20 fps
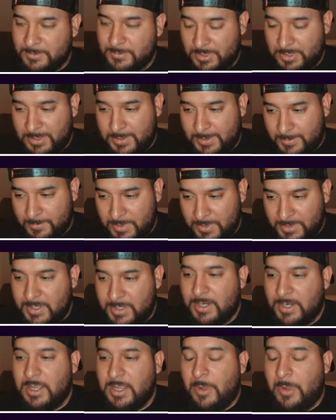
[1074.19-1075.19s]
And
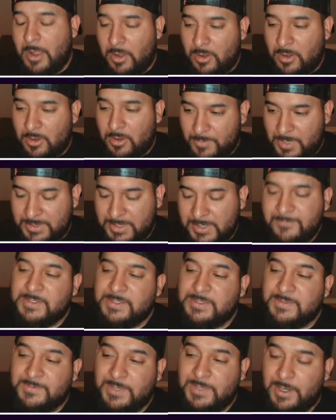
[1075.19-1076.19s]
then I got my
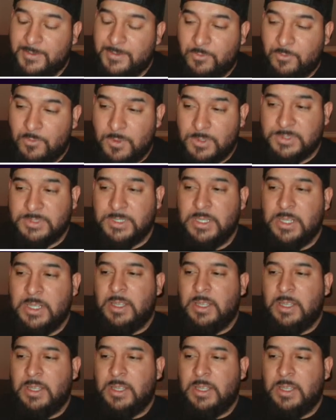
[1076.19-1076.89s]
defensive line, of course.